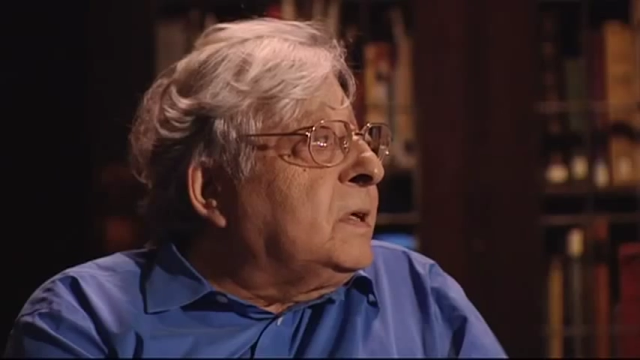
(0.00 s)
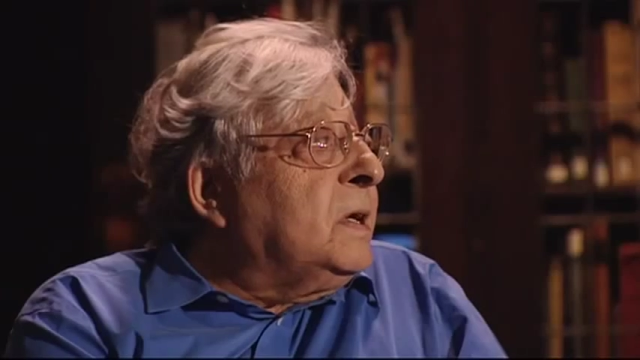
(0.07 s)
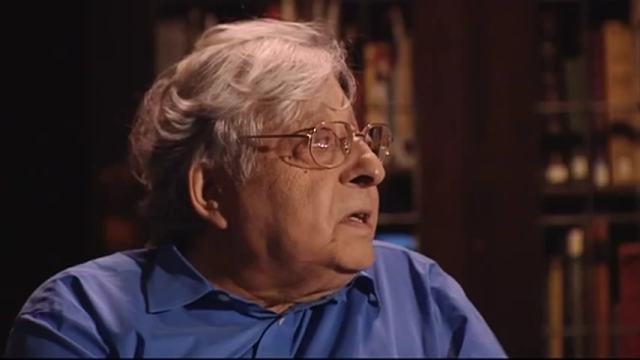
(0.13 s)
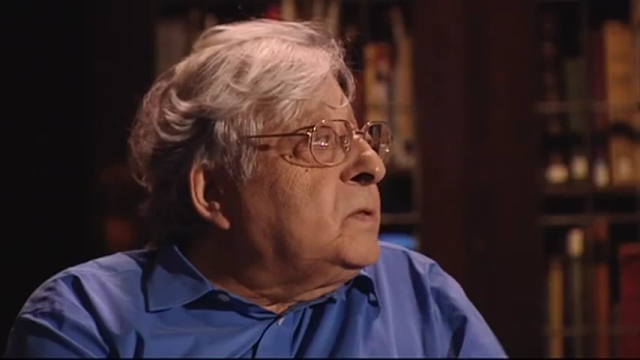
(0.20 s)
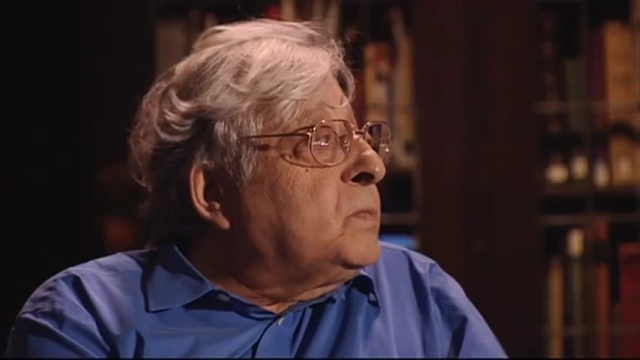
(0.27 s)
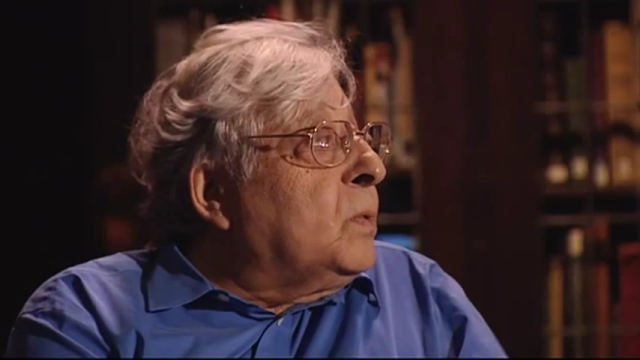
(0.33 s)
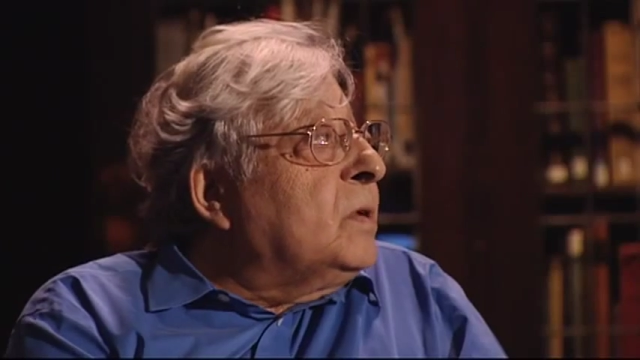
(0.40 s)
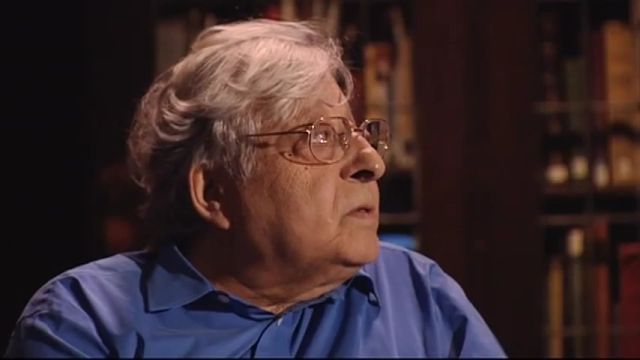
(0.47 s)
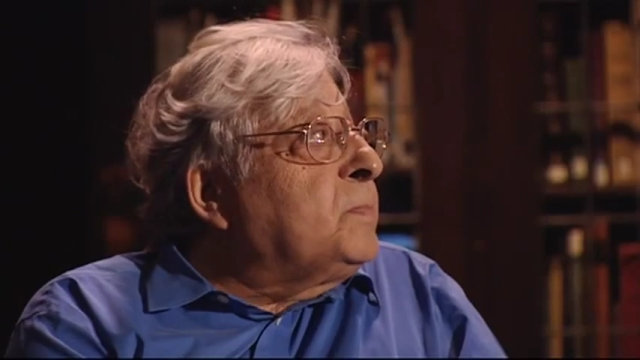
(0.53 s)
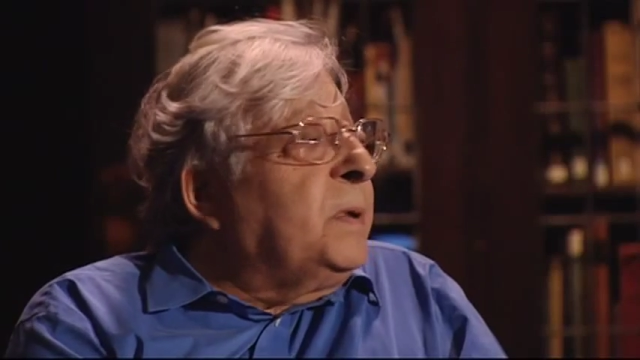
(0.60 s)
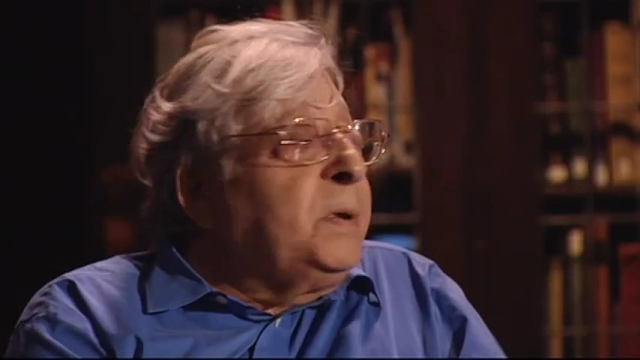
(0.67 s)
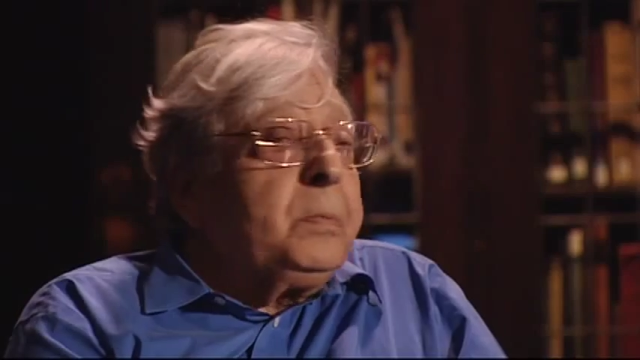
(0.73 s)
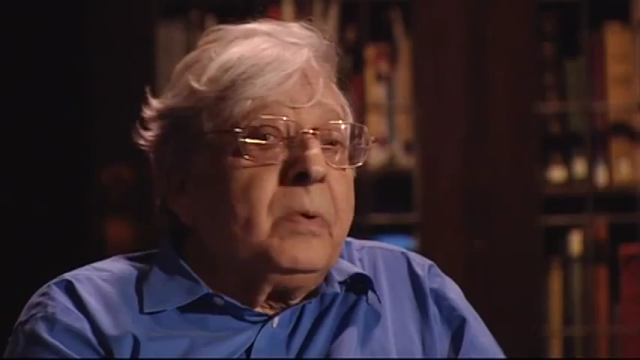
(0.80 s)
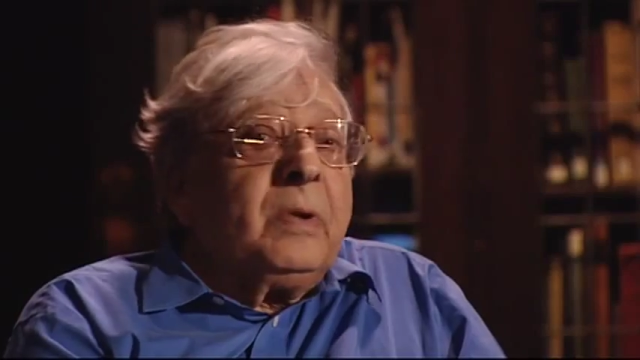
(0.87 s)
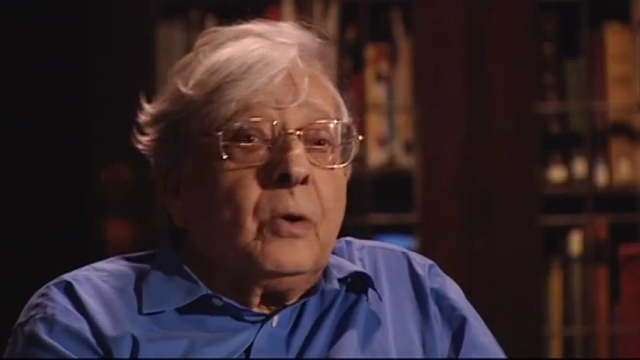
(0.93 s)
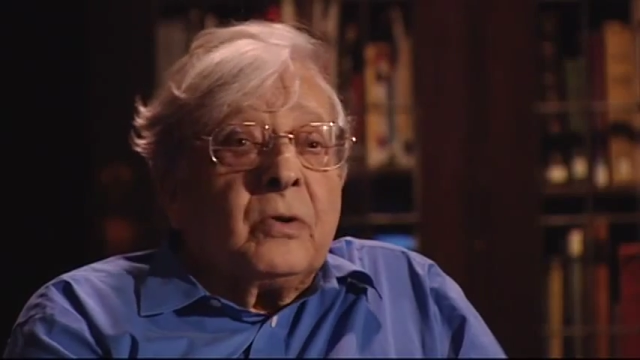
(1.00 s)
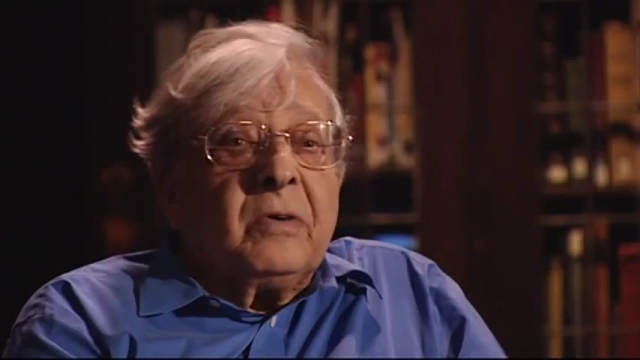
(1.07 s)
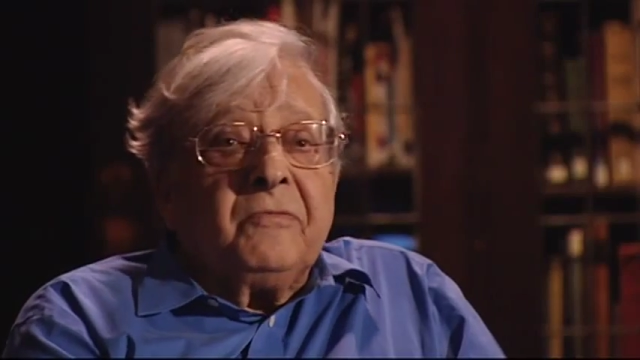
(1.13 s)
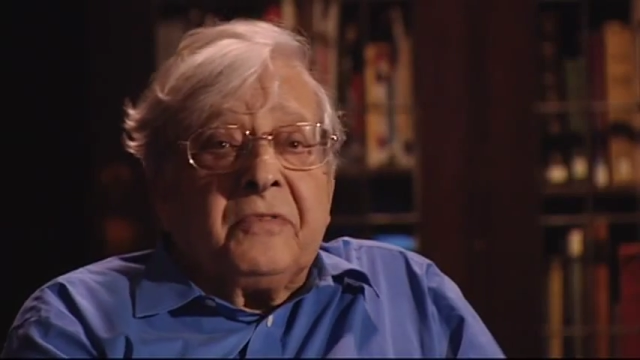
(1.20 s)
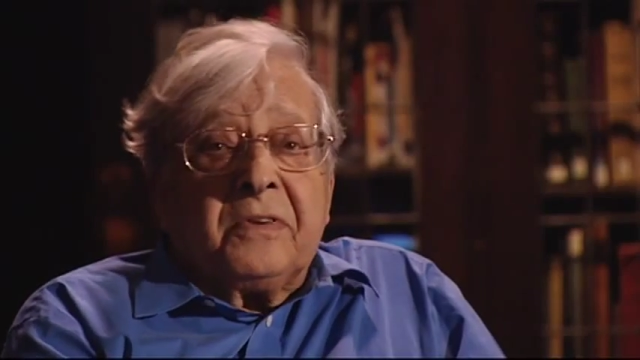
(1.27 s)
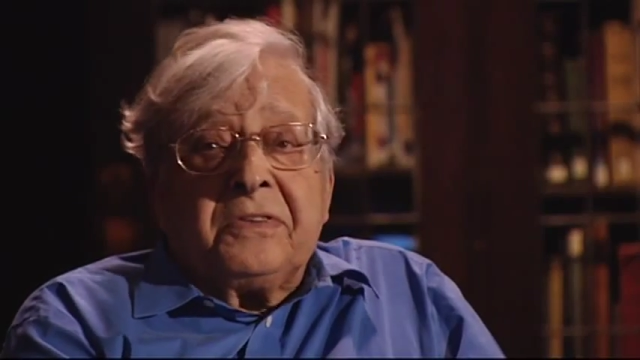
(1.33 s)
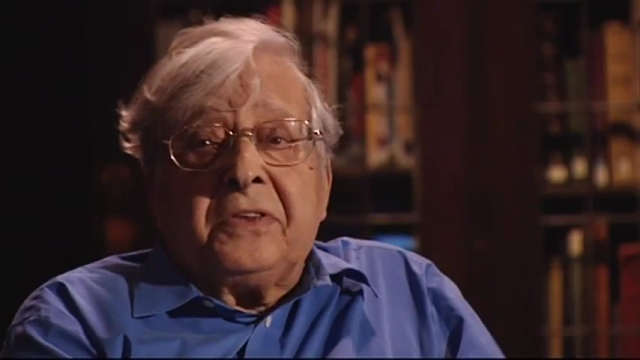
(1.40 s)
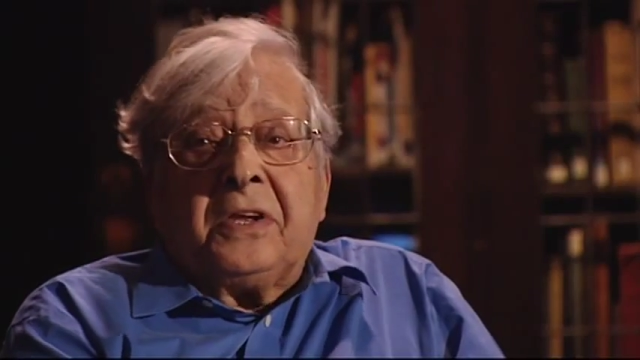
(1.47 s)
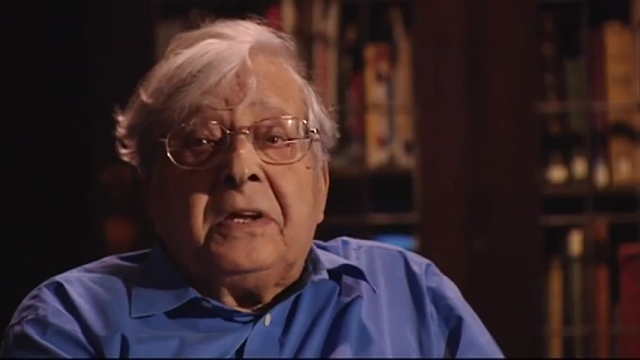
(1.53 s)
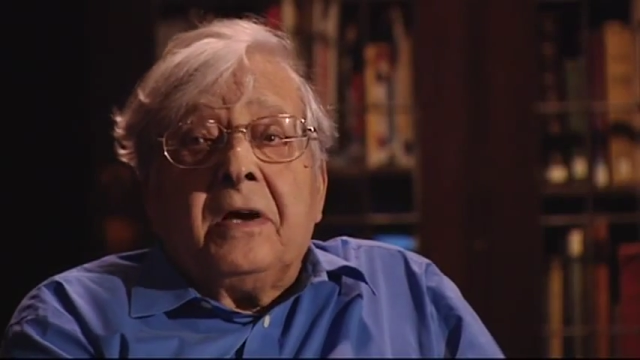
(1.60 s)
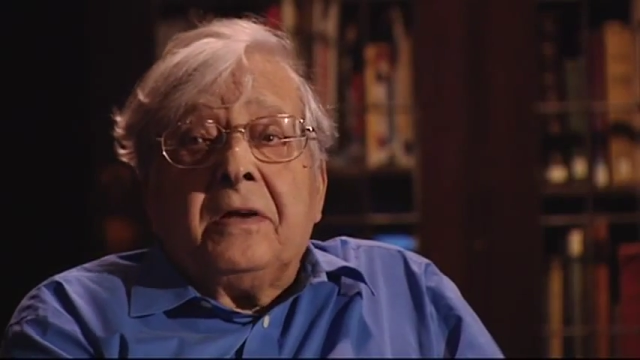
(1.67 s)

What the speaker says: days was people looking for thinner